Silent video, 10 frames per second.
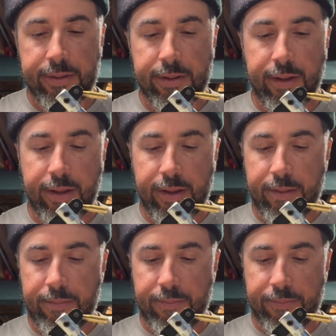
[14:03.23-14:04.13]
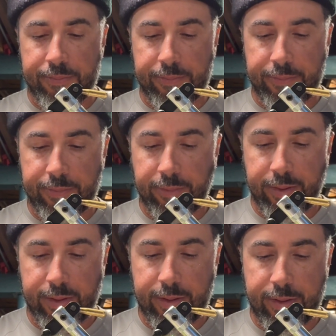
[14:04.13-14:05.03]

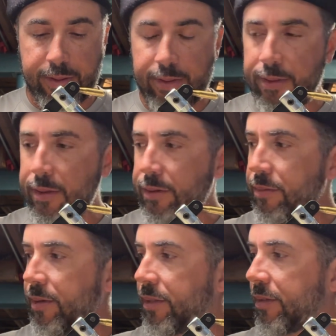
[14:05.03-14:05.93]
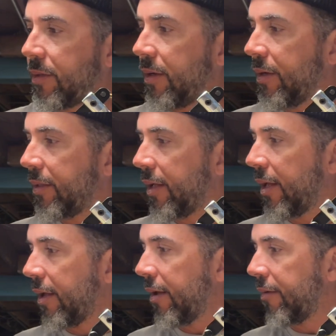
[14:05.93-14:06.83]
There's ones called
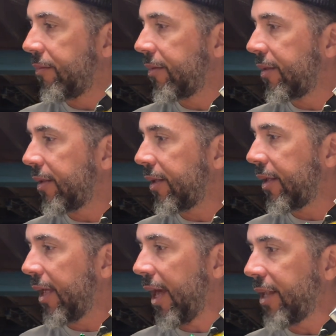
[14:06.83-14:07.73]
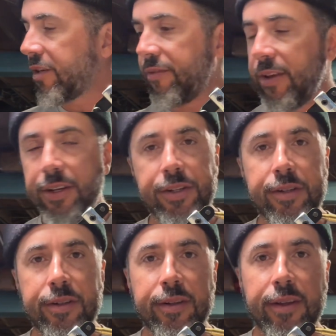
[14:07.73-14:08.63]

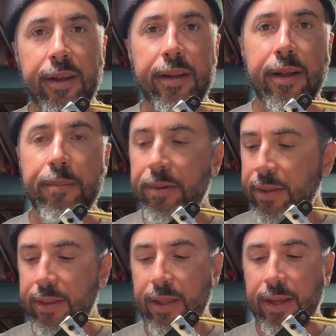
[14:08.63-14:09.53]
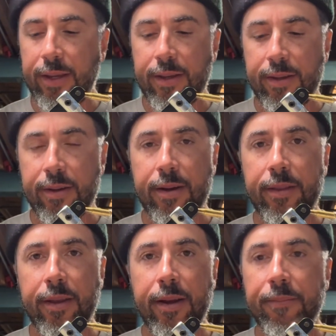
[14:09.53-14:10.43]
Catchfish, and I'll put the link
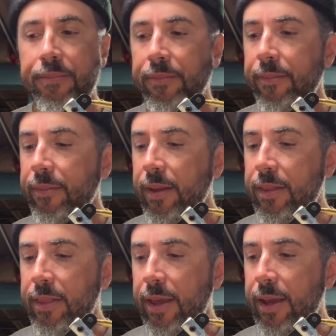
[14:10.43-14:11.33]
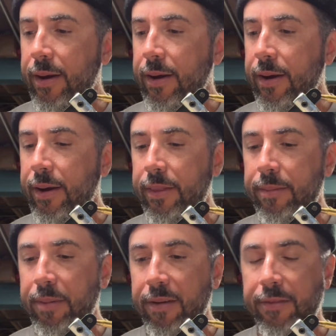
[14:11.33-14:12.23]
on there. They are
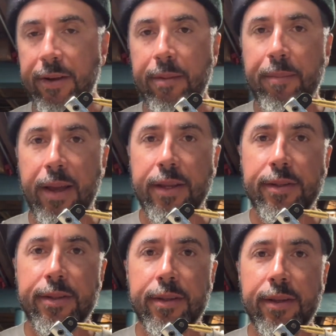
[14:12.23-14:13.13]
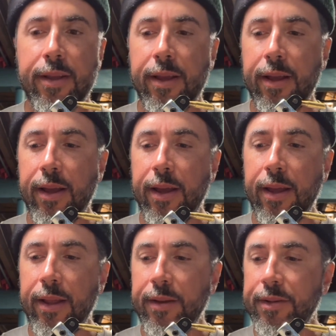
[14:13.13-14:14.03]
by far the best.
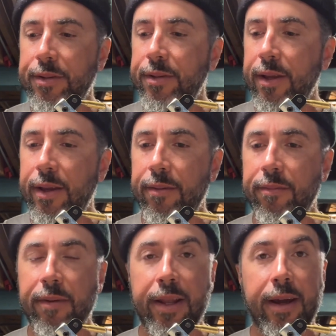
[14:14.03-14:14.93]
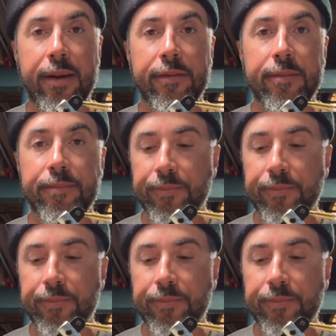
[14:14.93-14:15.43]
Just ran out of them.